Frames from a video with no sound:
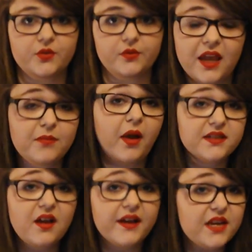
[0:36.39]
And in my
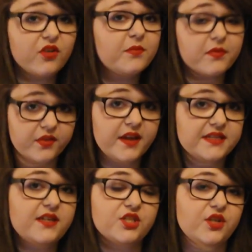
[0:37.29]
tiny group of
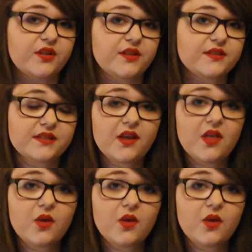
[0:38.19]
13 students,